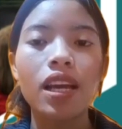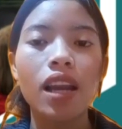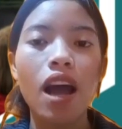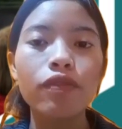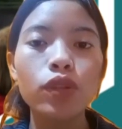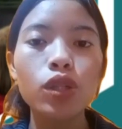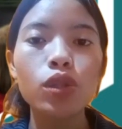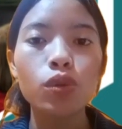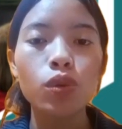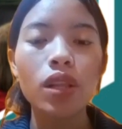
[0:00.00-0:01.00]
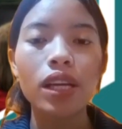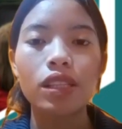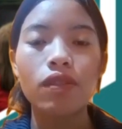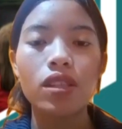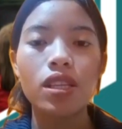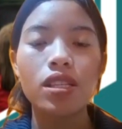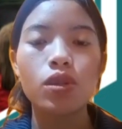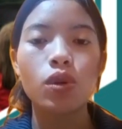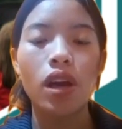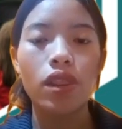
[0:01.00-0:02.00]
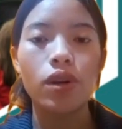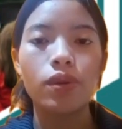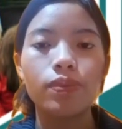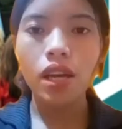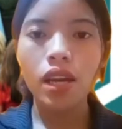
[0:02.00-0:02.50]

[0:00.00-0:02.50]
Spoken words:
in after-school activities together.